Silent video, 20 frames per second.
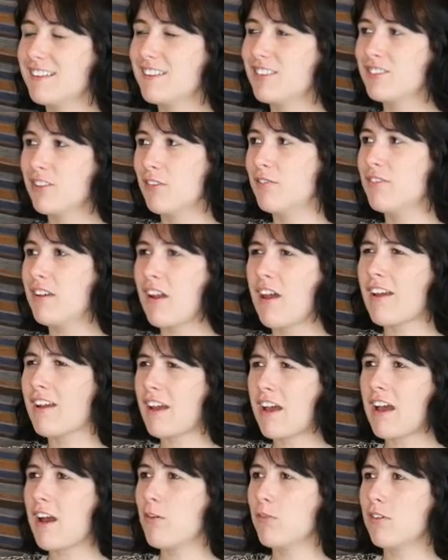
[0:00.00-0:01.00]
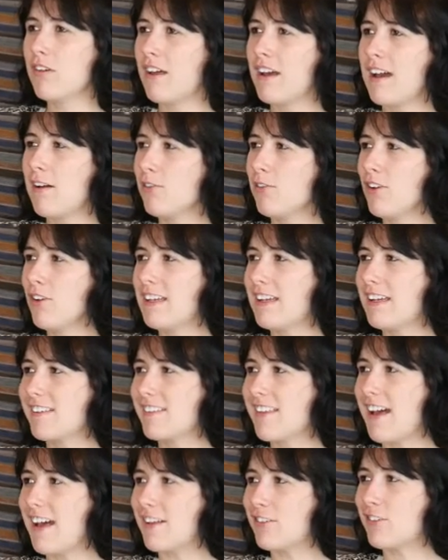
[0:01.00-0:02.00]
It's lovely. Like how lucky is
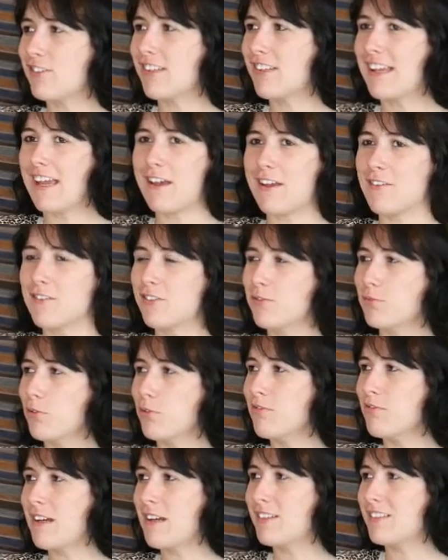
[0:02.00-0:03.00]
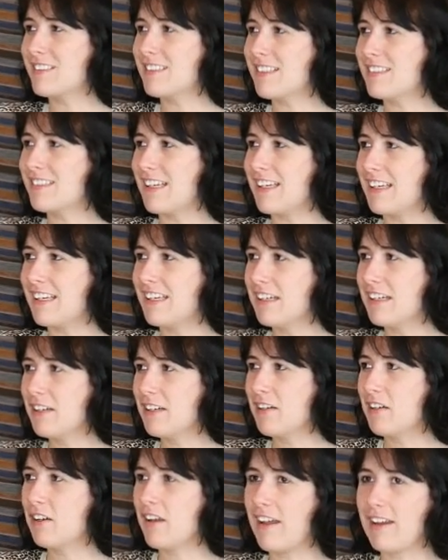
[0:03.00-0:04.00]
that, just to get to walk around a city
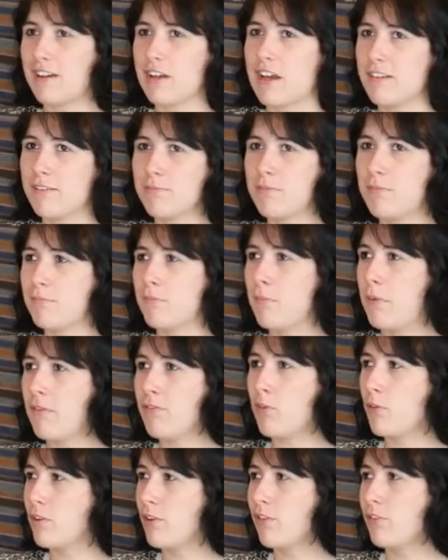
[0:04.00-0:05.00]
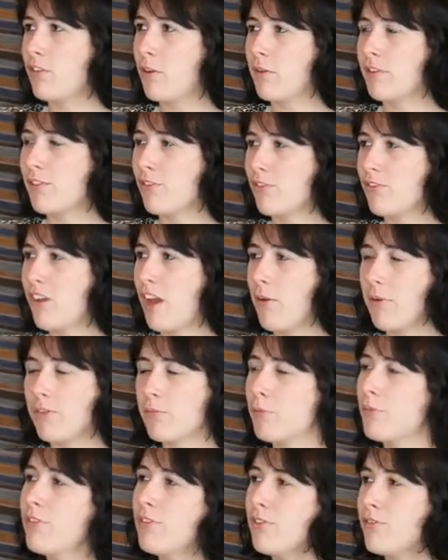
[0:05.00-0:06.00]
like as before you're doing your show? It's
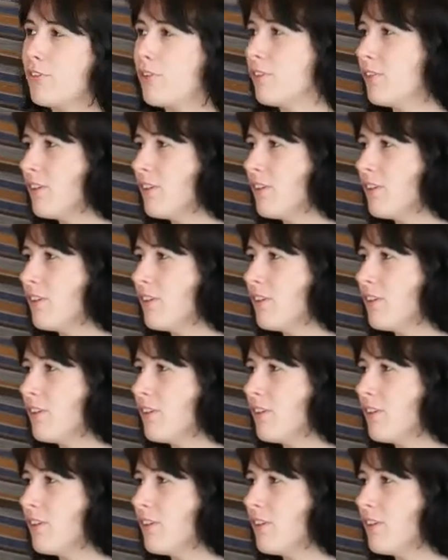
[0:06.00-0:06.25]
wonderful.